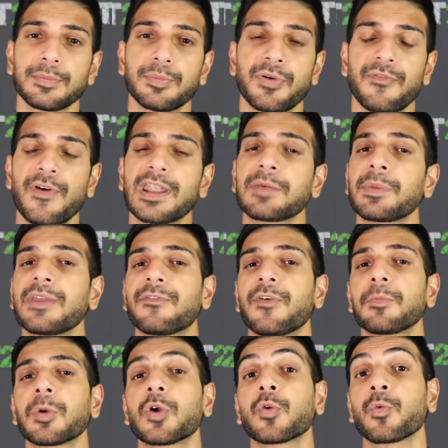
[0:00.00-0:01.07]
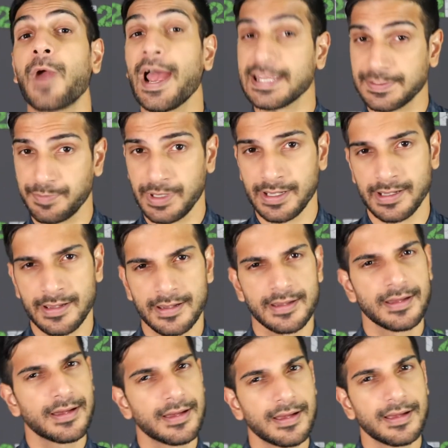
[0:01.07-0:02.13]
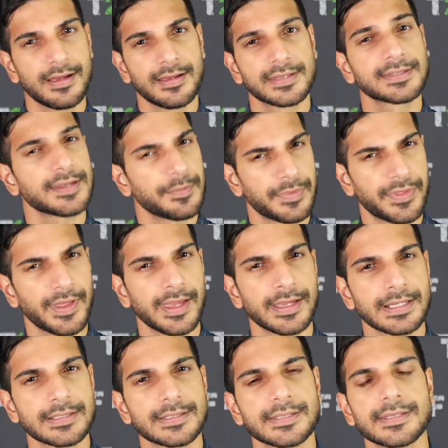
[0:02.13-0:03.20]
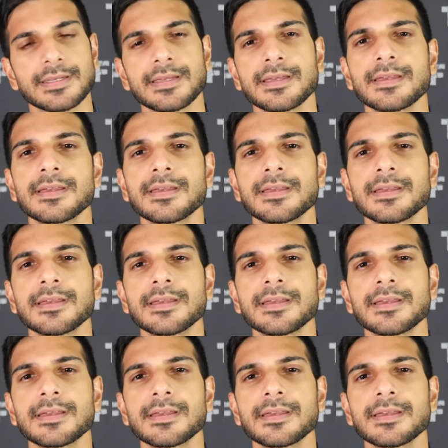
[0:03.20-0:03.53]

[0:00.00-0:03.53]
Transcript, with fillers: prevented me from grasping some things.